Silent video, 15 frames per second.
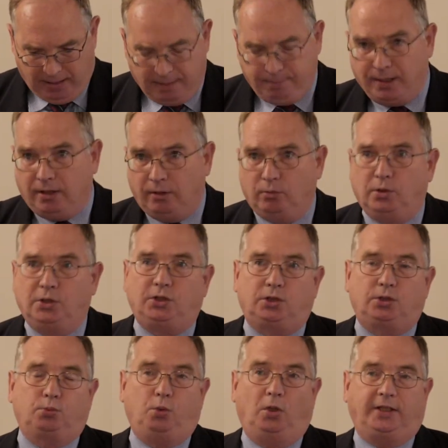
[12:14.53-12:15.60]
Maybe it
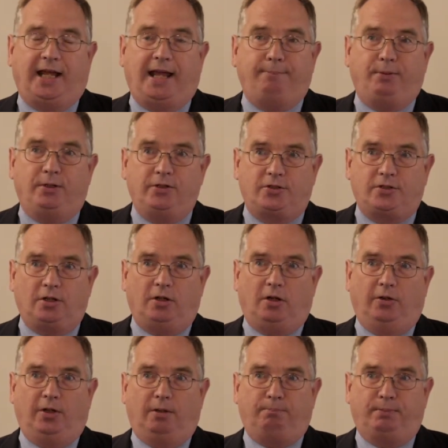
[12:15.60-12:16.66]
was what happened
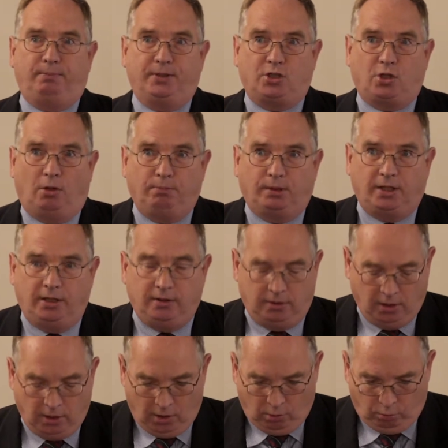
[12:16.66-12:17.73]
on the
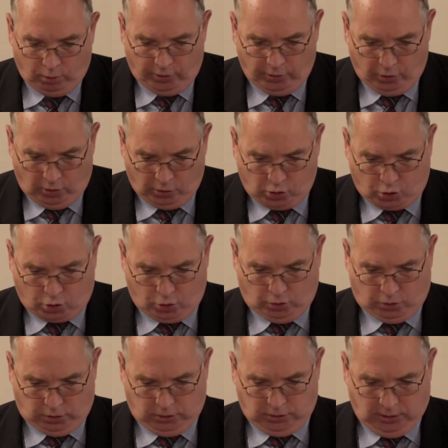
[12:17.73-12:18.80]
Potemkin, we're not
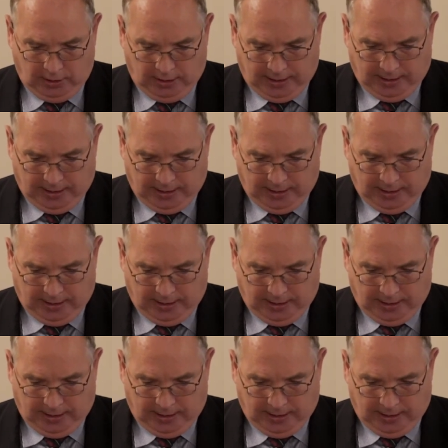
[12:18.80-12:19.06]
sure.